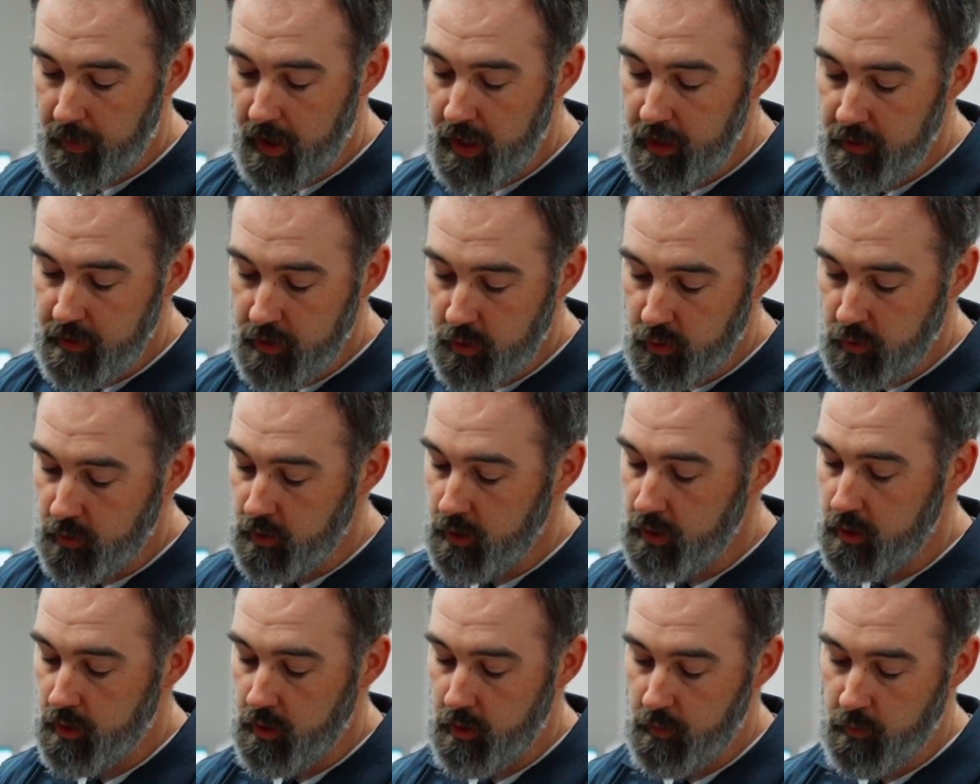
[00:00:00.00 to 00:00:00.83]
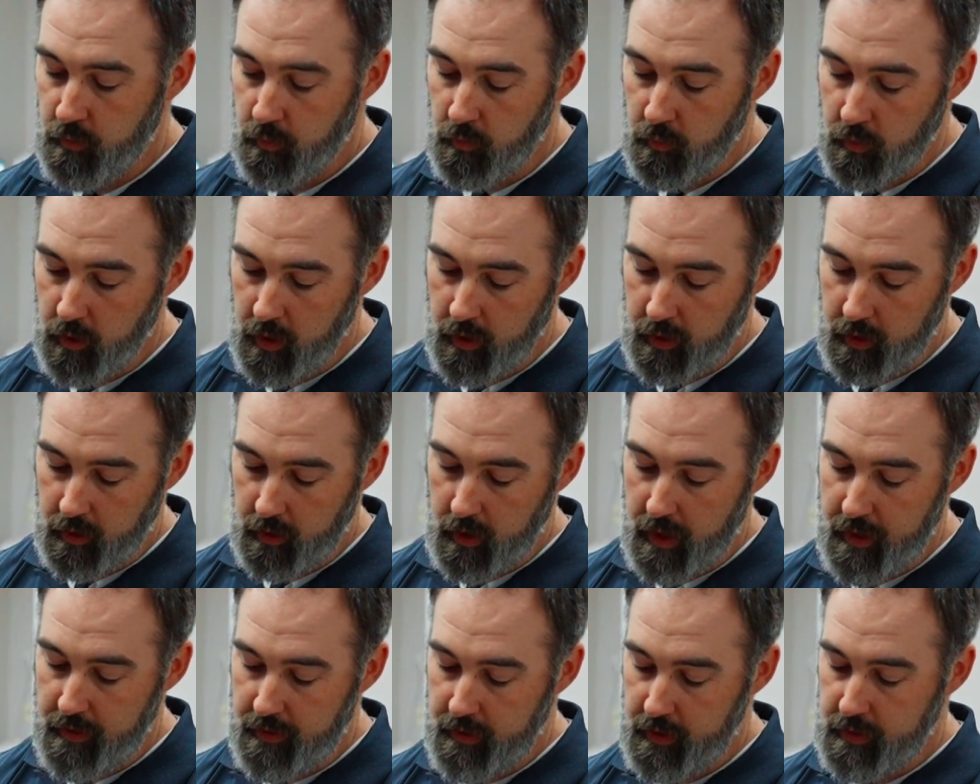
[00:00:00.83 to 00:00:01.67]
In the short term, one of the
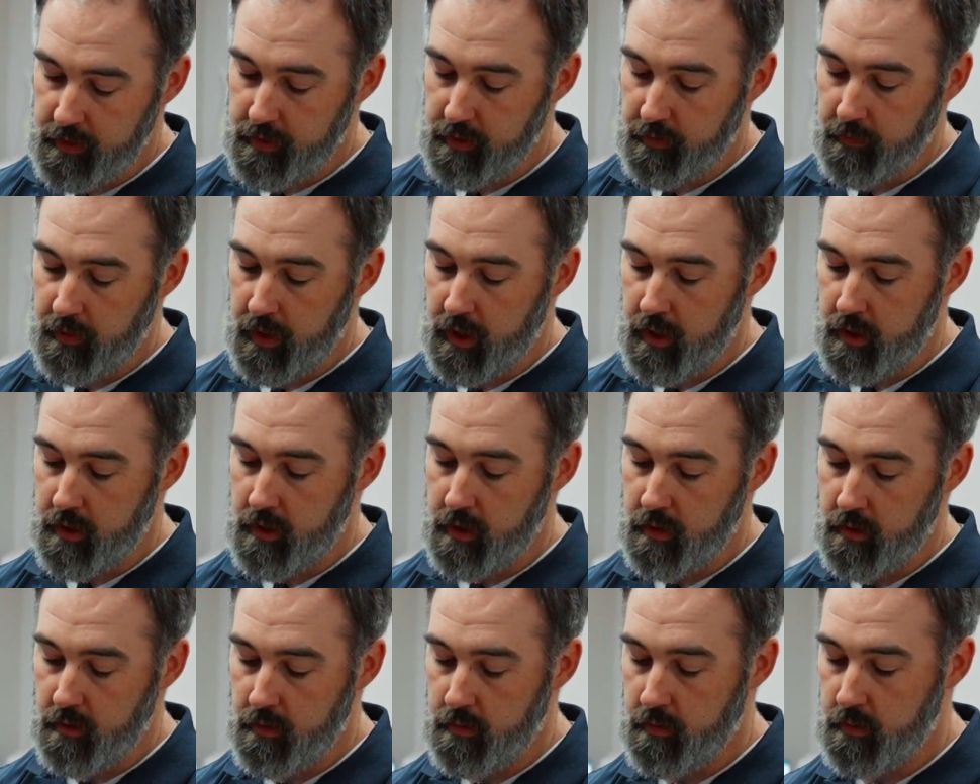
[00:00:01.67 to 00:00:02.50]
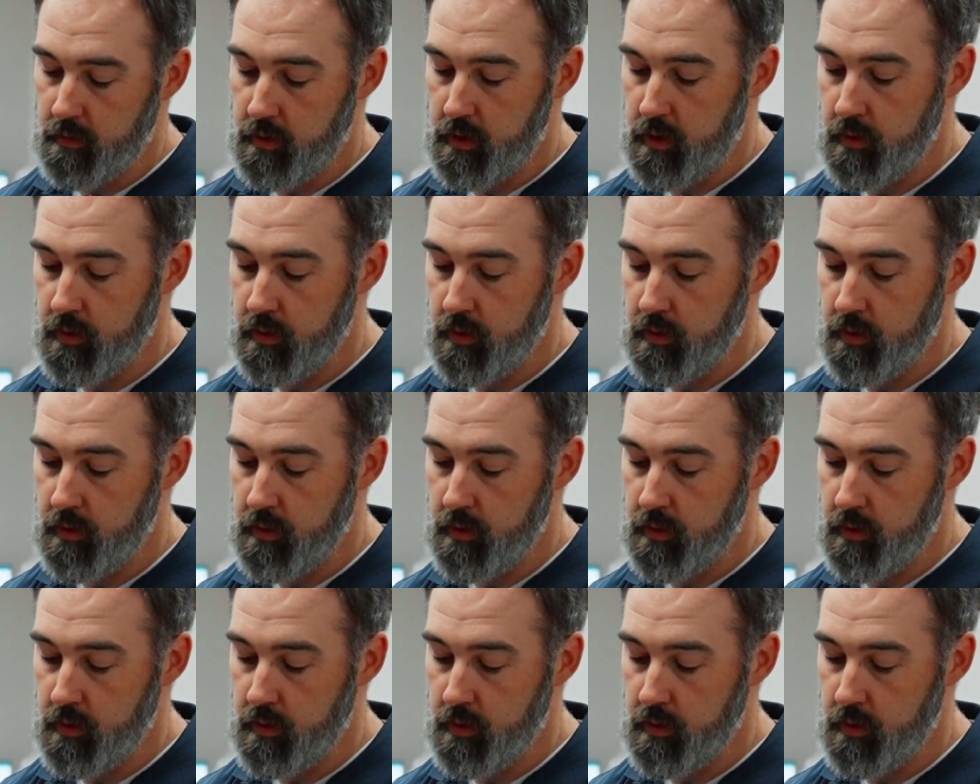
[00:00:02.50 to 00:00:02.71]
great things that we can do